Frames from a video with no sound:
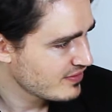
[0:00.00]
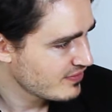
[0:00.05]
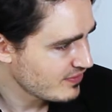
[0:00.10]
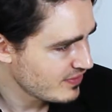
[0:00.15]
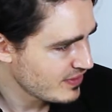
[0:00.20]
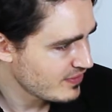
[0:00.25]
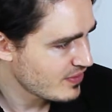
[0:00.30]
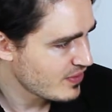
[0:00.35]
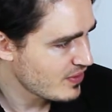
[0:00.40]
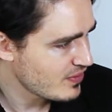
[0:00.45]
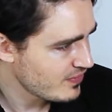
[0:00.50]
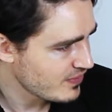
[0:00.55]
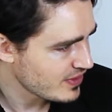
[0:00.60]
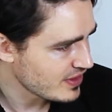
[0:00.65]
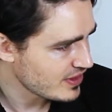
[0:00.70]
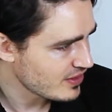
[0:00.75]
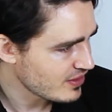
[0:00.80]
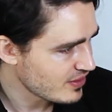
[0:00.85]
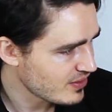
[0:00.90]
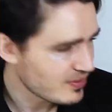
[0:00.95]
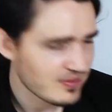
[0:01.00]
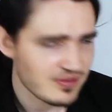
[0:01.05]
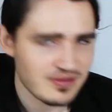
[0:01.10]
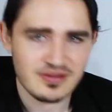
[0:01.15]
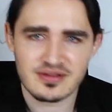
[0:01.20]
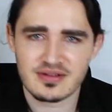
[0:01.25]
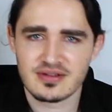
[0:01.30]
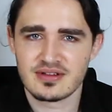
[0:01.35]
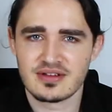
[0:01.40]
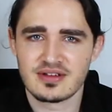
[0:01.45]
Vivo Vino.
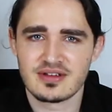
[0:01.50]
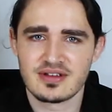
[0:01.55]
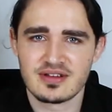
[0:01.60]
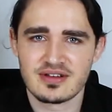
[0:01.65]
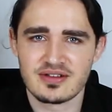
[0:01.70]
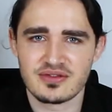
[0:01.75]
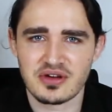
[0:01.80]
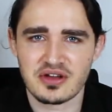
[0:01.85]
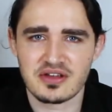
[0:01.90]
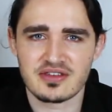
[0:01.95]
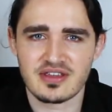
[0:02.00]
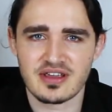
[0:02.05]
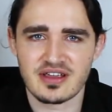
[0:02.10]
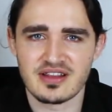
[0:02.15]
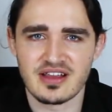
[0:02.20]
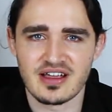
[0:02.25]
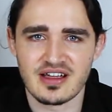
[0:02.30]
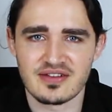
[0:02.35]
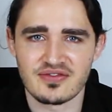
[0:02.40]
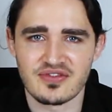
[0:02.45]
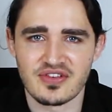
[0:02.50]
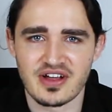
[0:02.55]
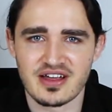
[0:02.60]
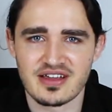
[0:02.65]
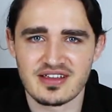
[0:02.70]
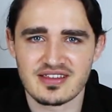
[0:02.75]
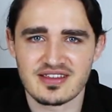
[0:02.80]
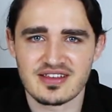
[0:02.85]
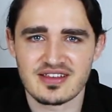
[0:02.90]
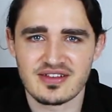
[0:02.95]
Try saying that
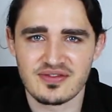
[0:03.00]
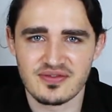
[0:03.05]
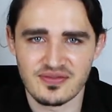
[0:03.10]
fast.